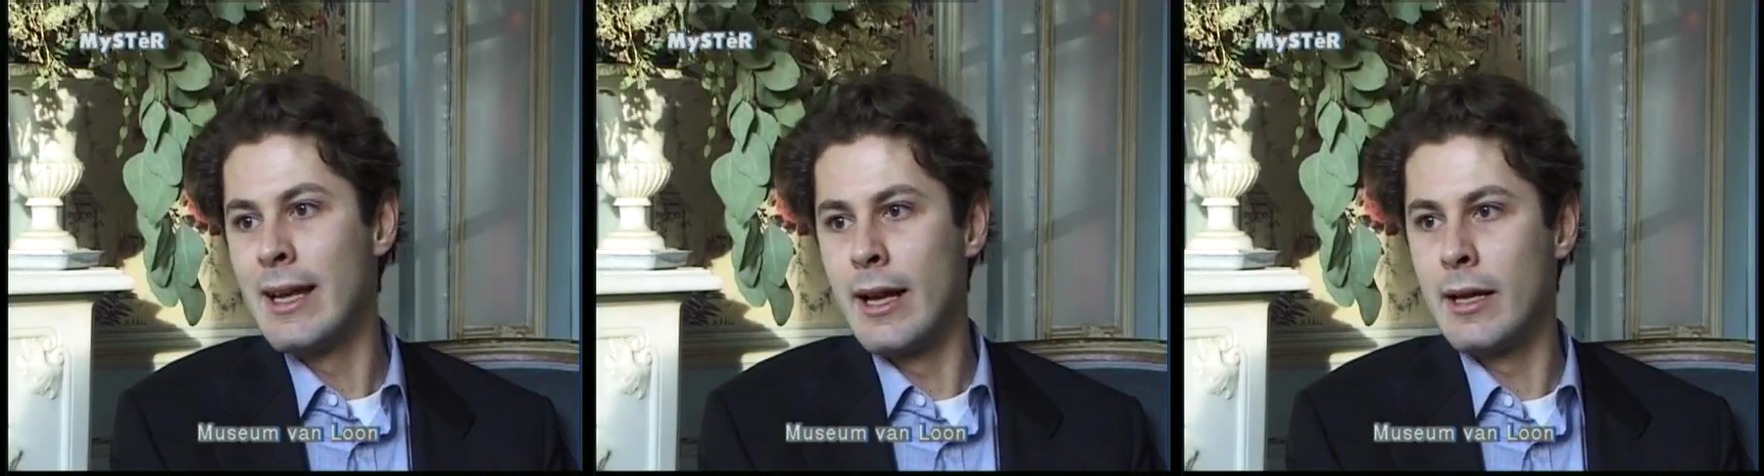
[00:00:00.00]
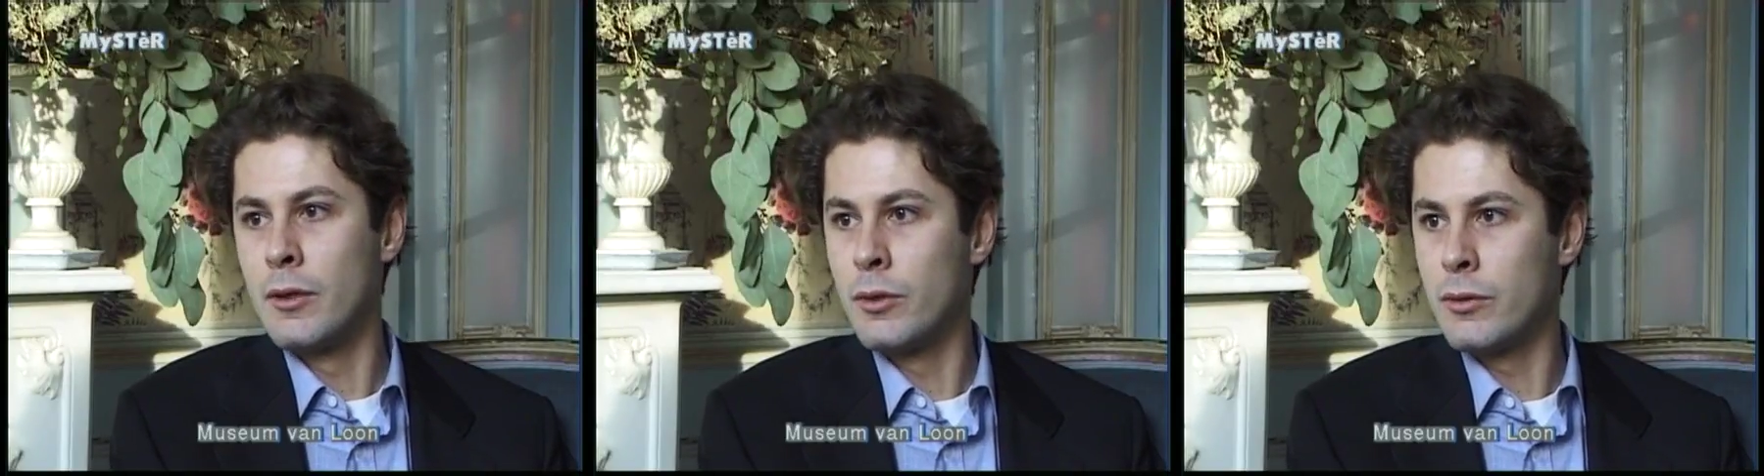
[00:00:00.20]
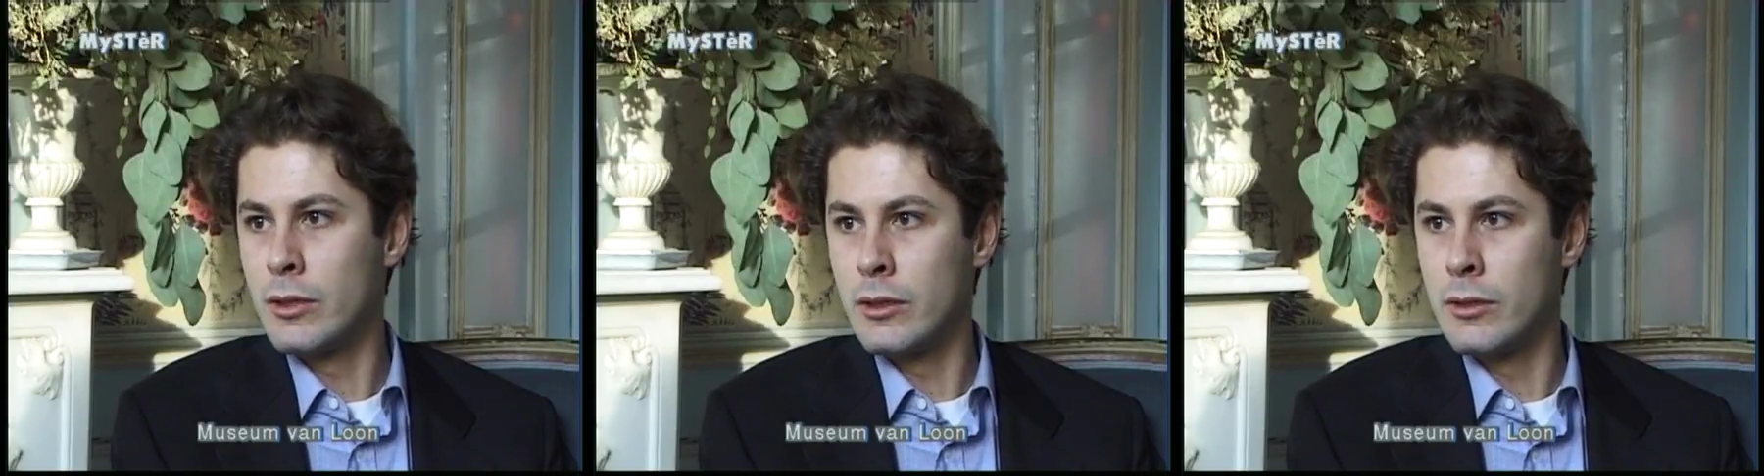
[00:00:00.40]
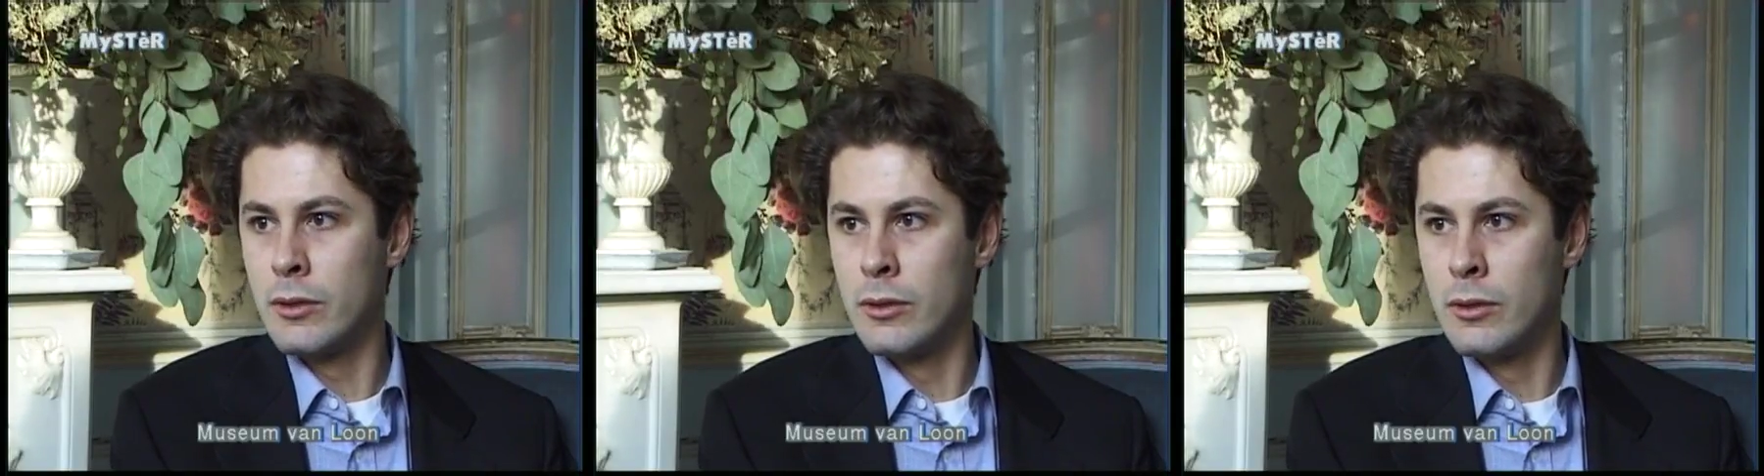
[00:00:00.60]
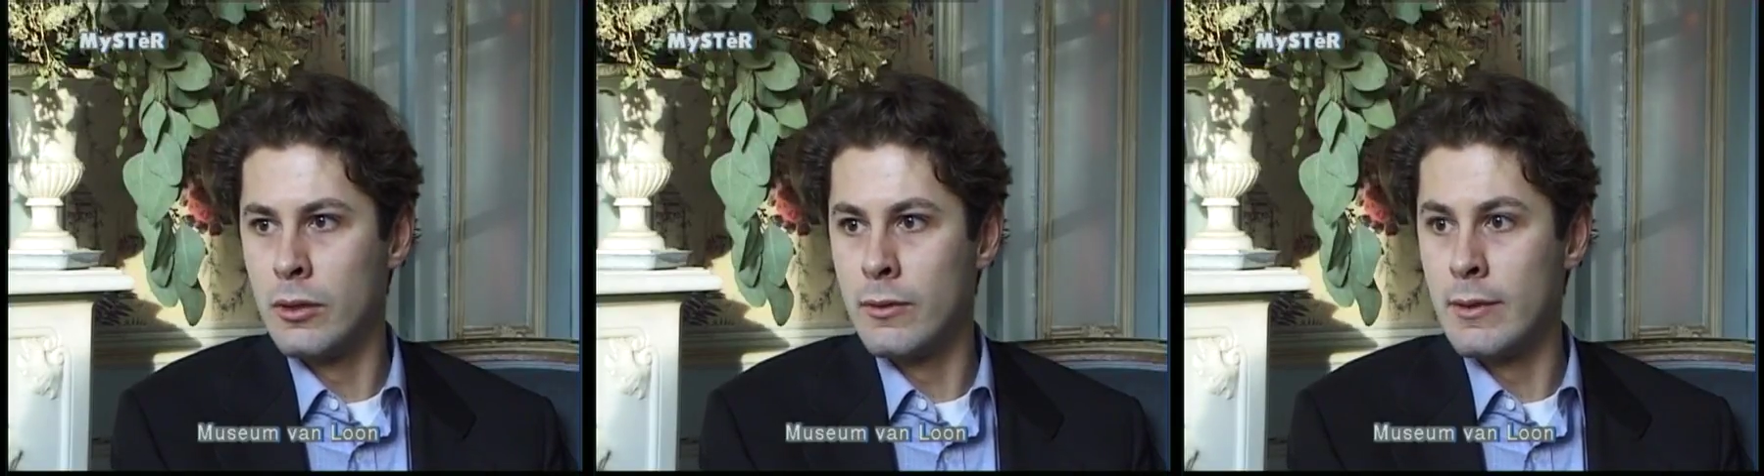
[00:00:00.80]
had nothing to
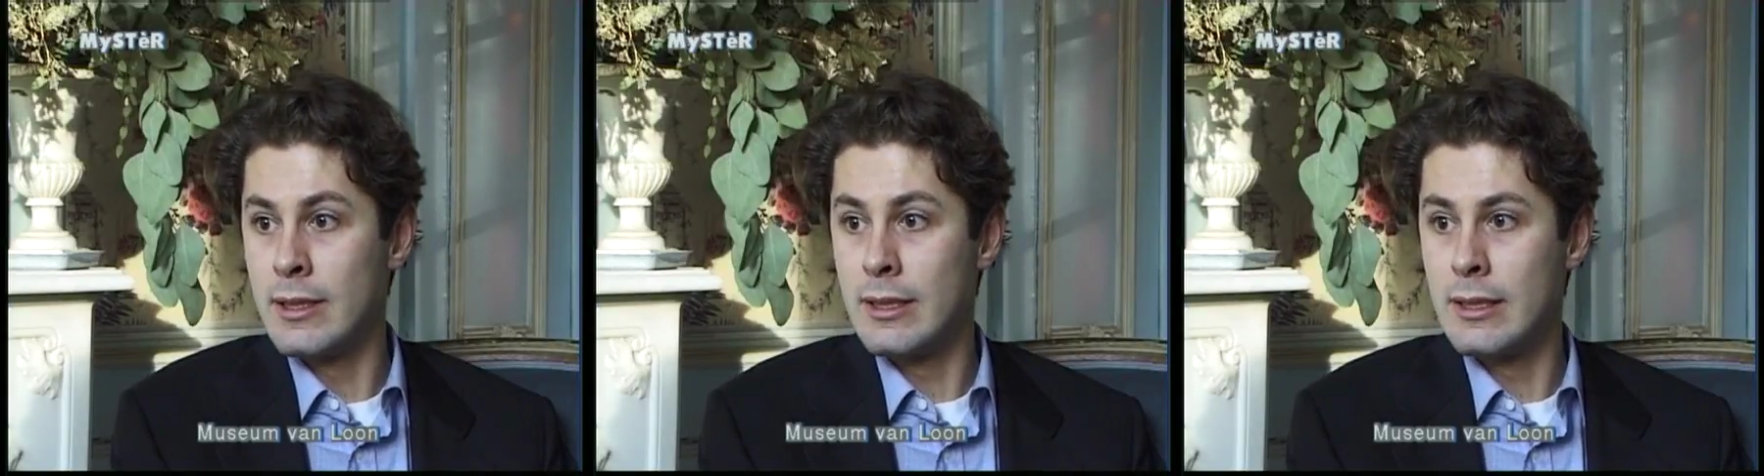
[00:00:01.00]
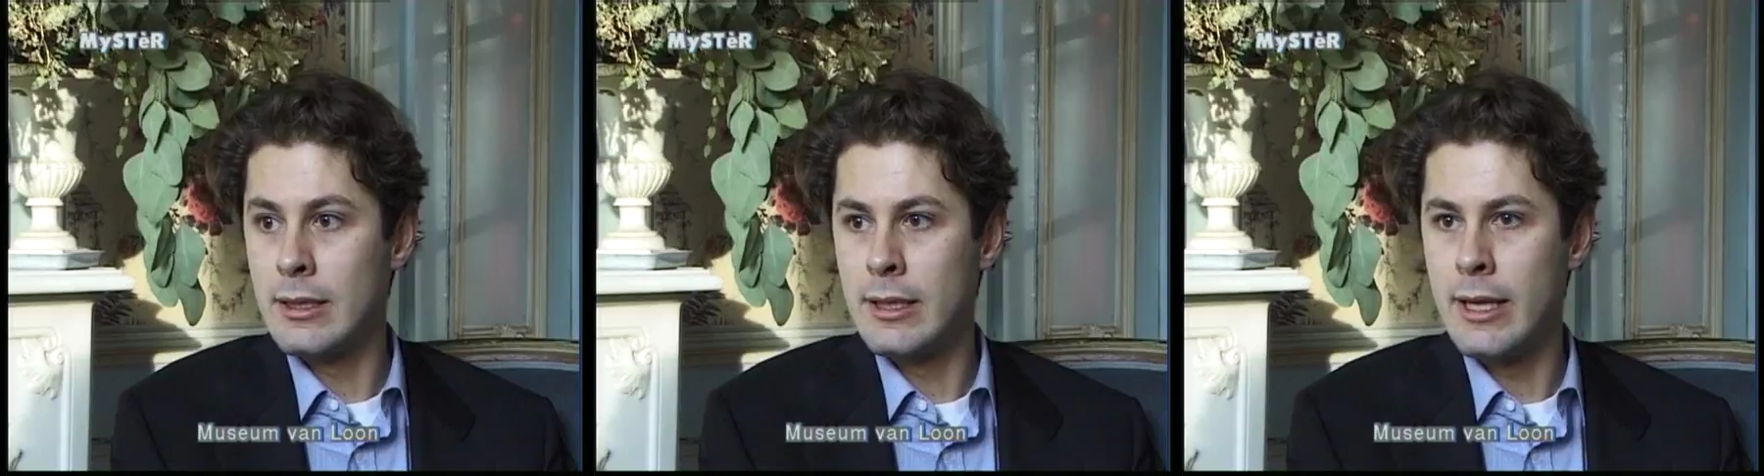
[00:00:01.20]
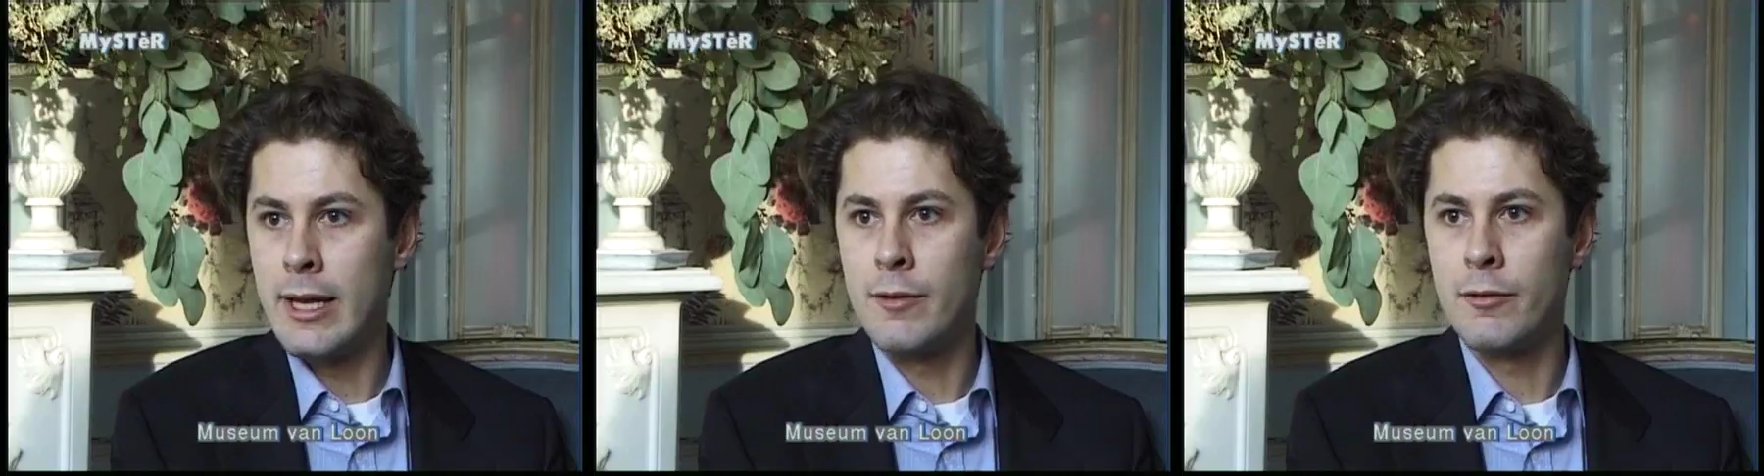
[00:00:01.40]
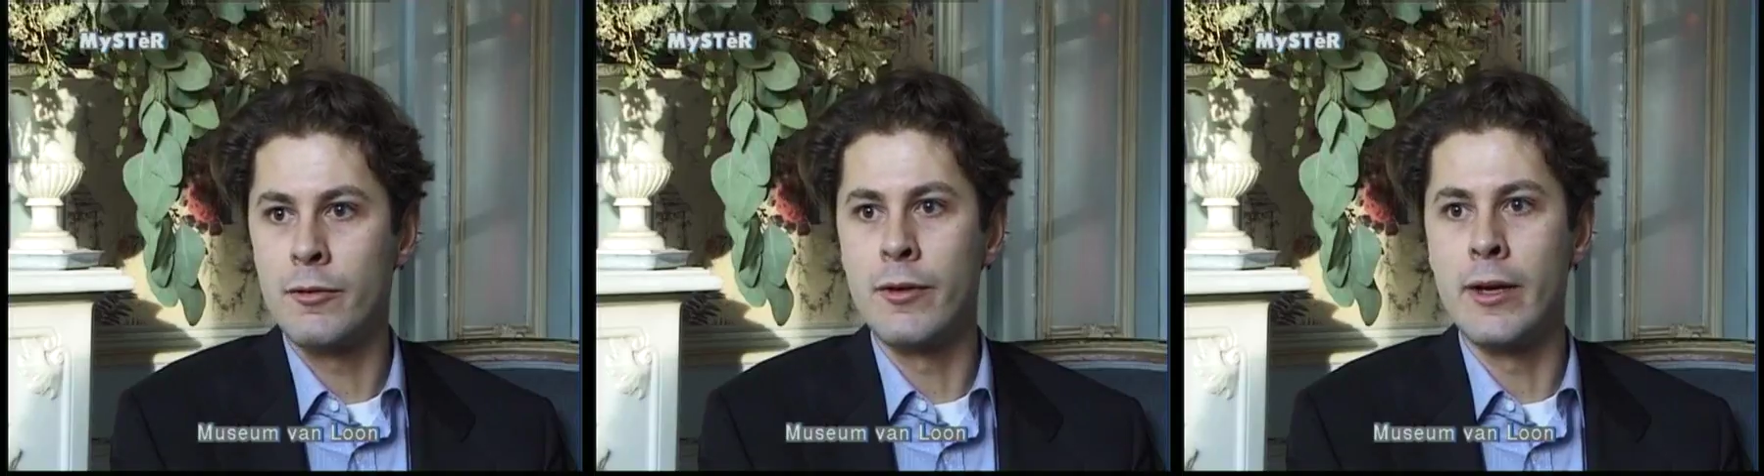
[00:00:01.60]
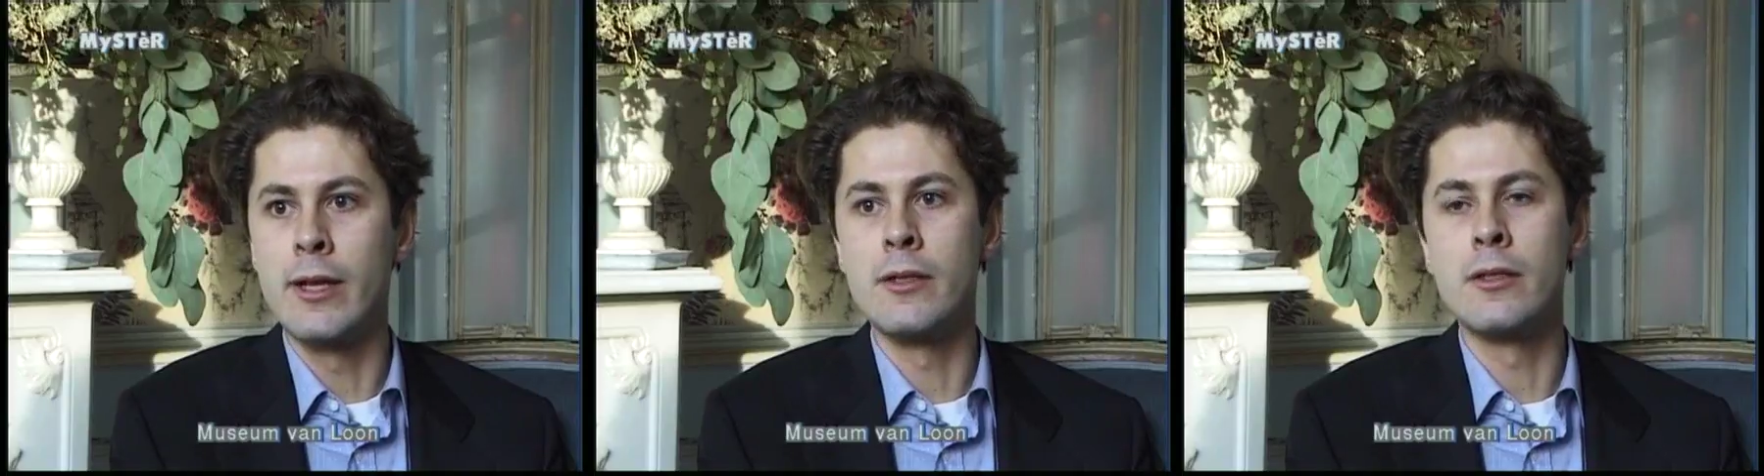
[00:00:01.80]
do with the slave
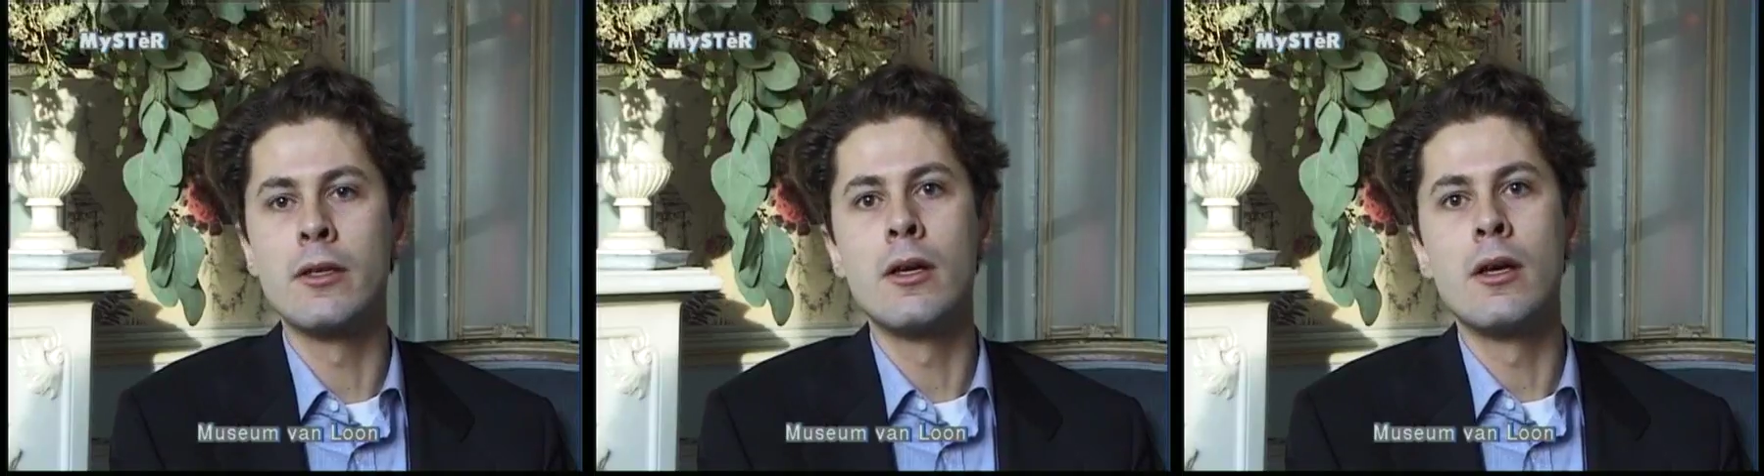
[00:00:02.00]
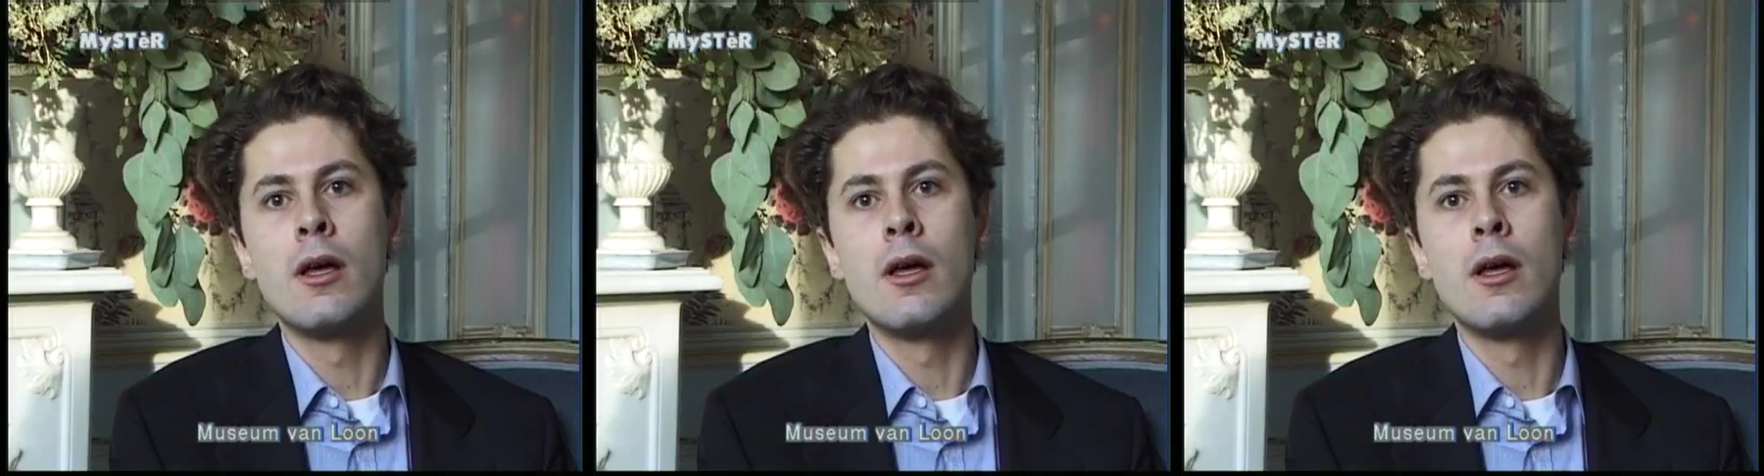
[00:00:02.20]
trade.